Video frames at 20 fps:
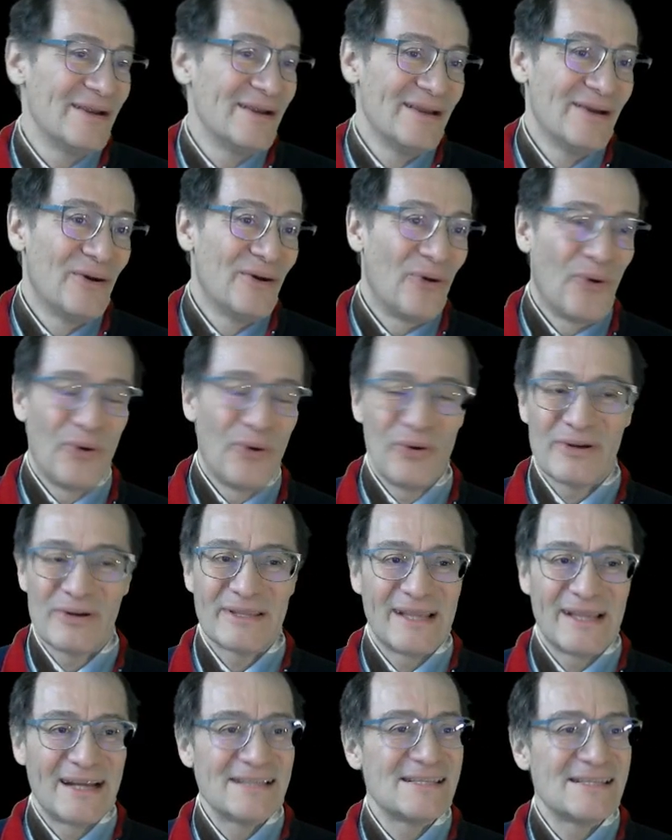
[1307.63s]
or there
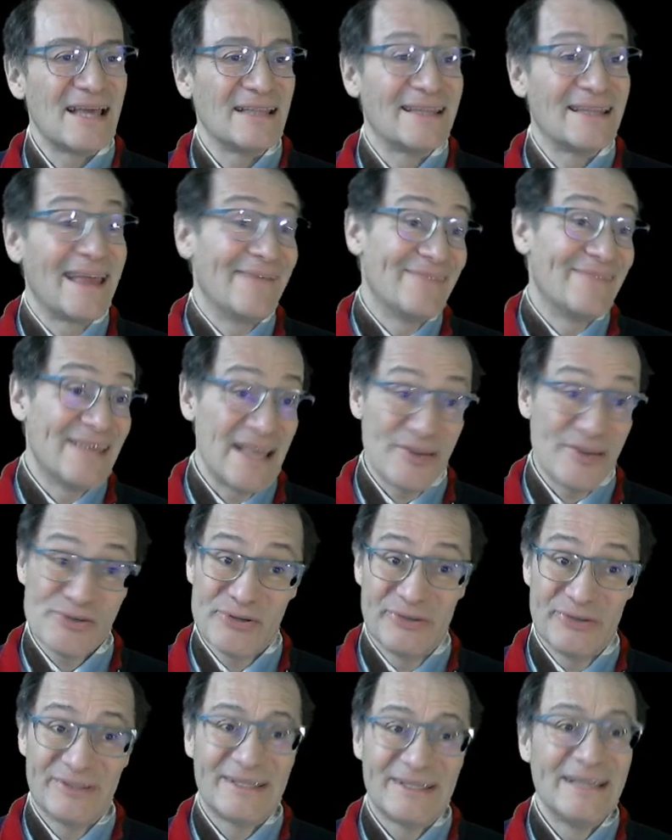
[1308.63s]
is a
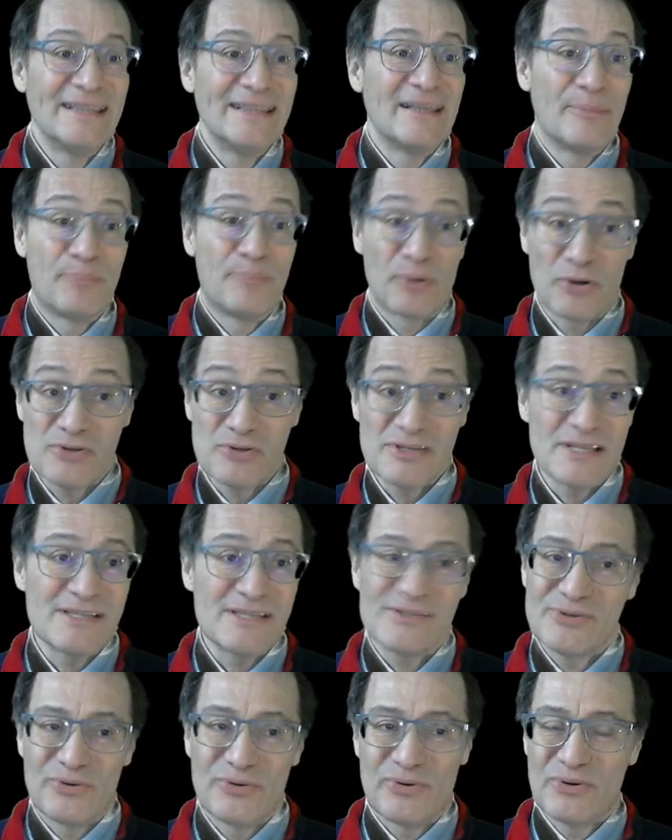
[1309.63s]
deviation in the process,
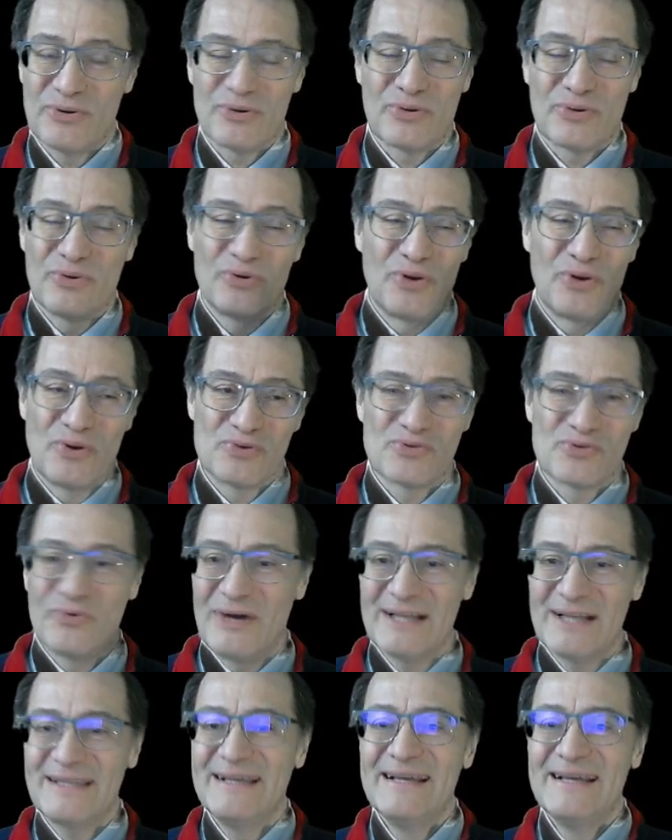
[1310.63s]
or who knows
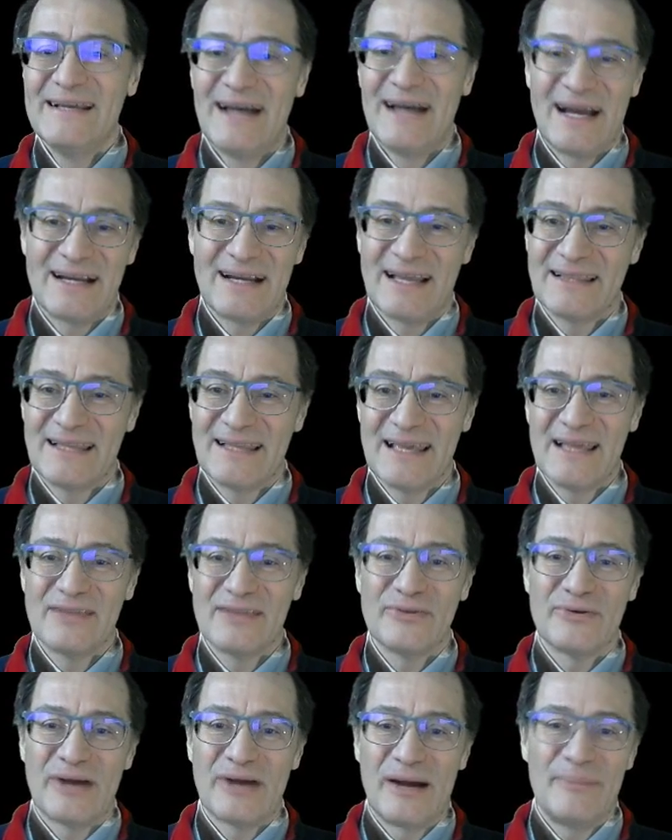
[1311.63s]
what, and at the end you
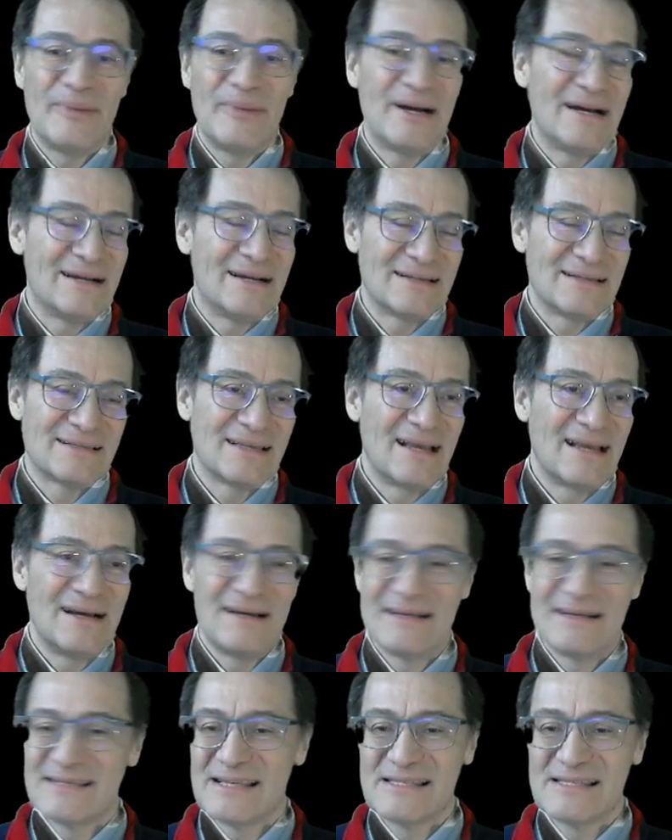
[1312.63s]
have a
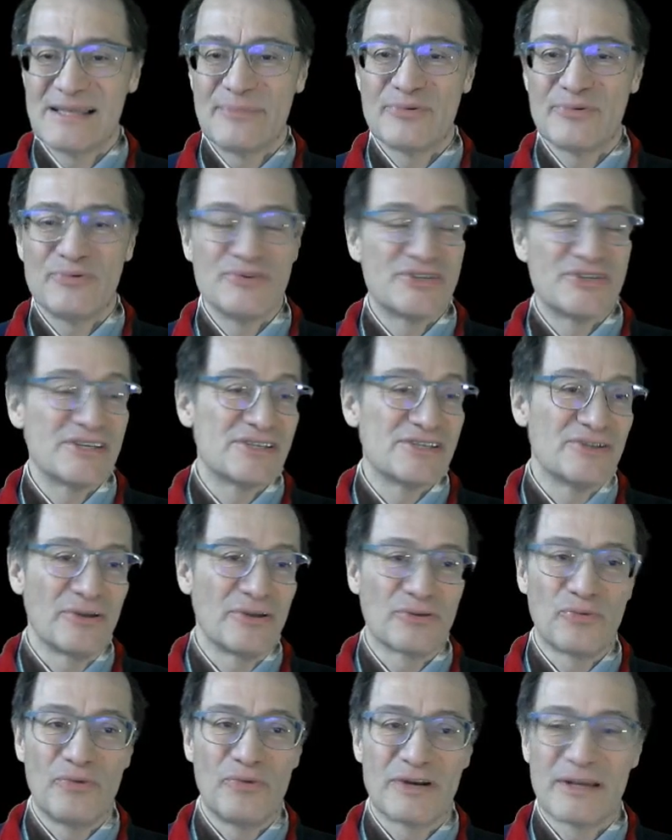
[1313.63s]
system which is not
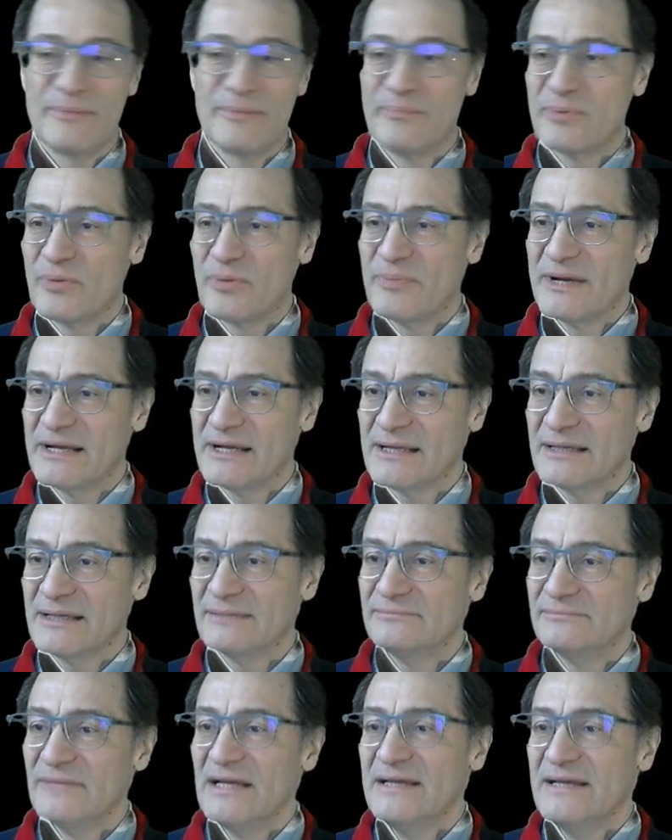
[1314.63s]
working properly.
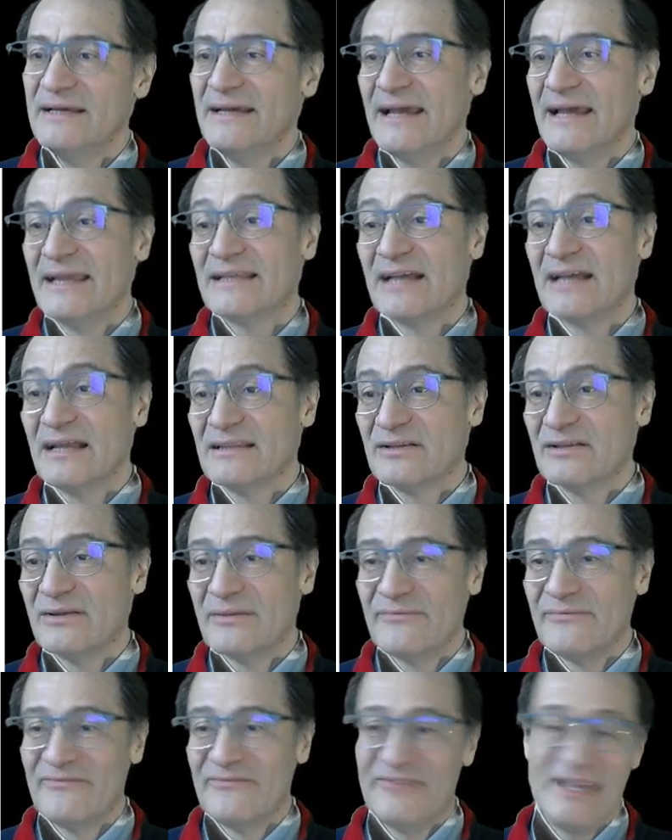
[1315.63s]
It can
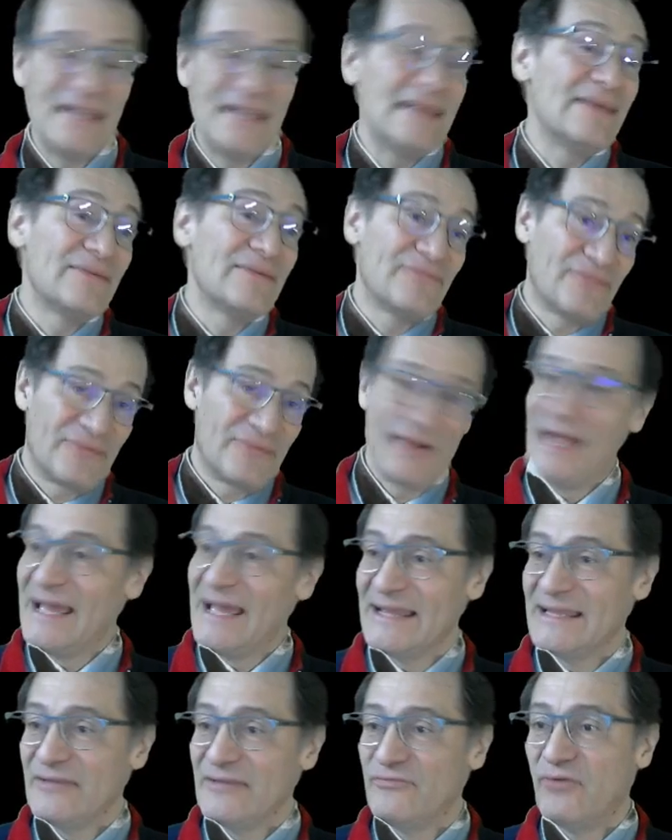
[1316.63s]
be,
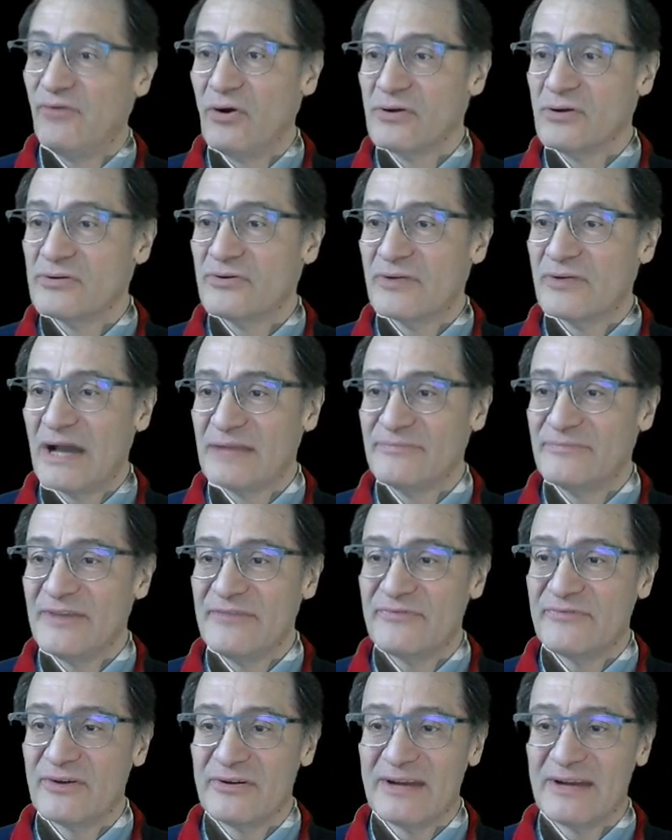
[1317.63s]
the fault can be
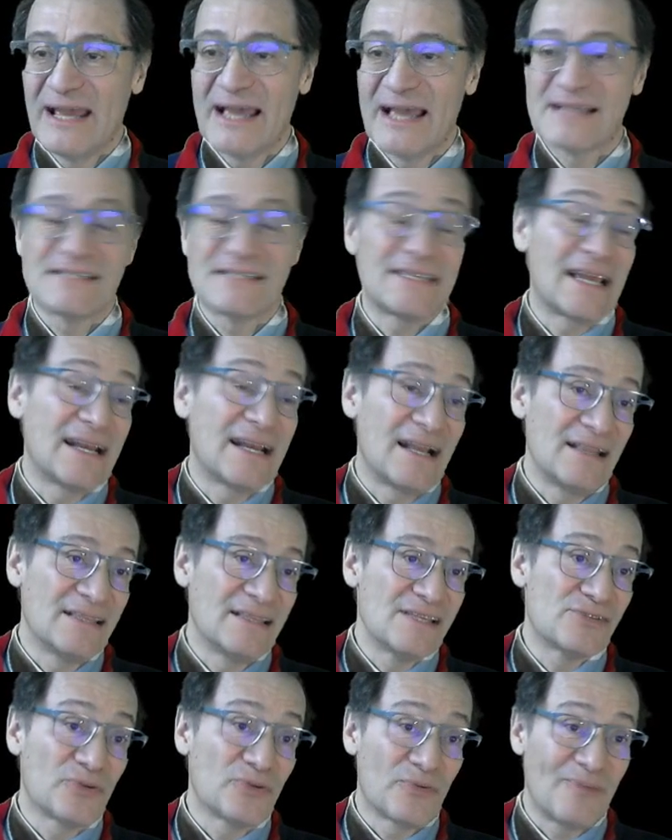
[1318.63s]
from external
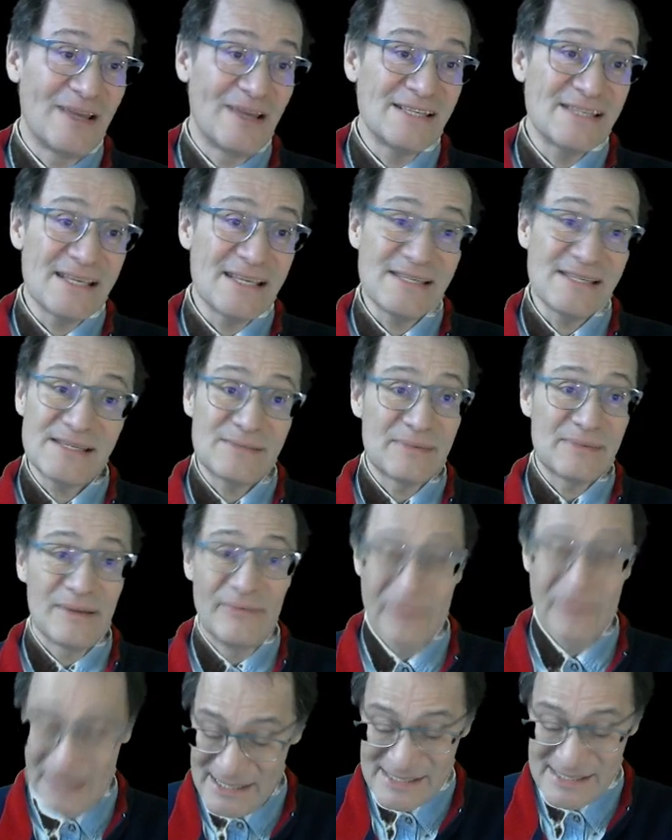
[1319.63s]
disturbances.
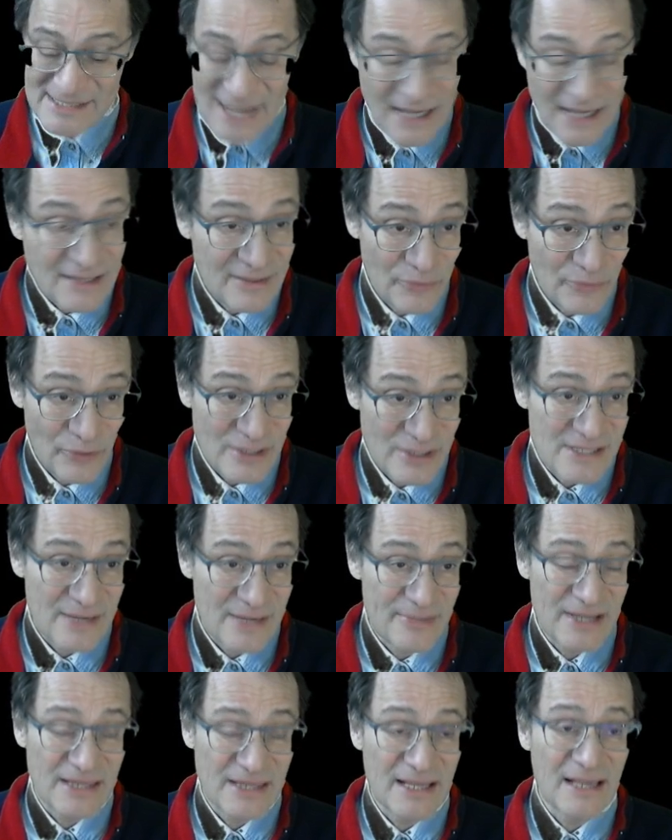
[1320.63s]
Inside was
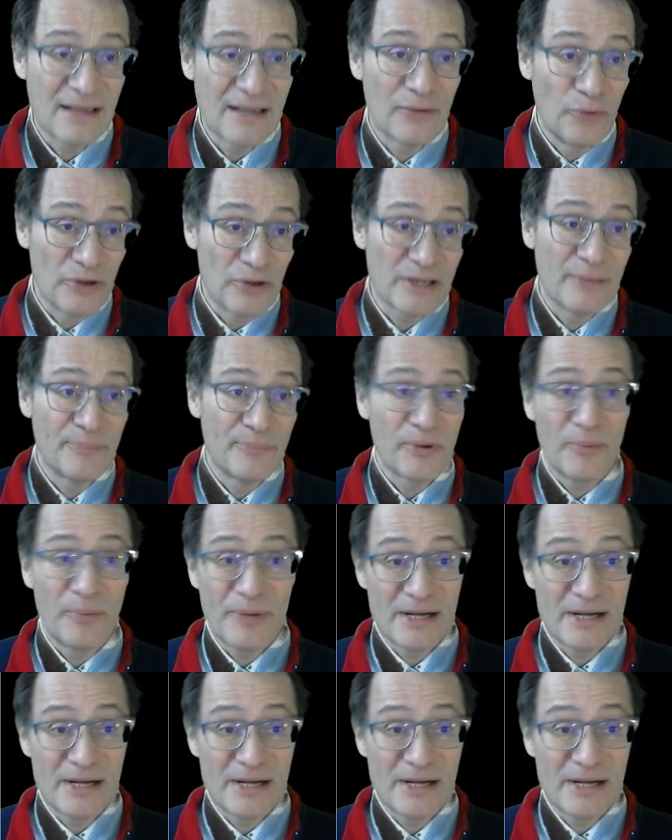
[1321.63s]
everything working properly,